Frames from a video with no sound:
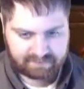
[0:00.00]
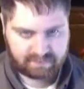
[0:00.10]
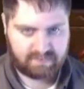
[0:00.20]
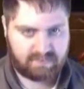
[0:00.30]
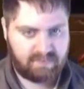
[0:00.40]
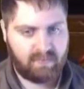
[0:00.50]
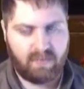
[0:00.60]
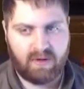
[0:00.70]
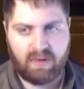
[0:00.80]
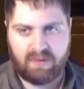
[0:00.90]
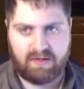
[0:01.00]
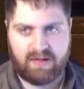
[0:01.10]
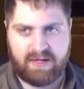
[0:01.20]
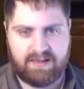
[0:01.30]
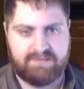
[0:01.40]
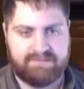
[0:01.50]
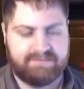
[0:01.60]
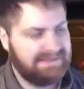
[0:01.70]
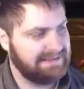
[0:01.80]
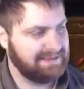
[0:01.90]
Alrighty,
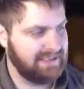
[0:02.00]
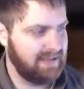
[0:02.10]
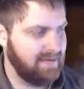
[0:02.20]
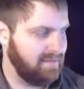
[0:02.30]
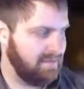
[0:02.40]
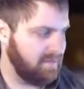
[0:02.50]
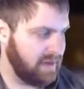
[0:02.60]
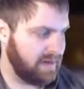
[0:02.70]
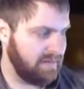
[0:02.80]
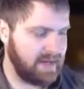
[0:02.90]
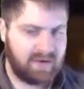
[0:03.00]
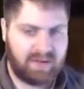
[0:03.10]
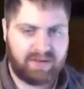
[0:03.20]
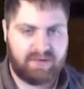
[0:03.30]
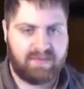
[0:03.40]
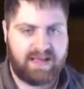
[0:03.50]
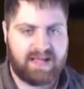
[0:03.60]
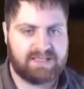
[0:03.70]
we're making our way through the packs.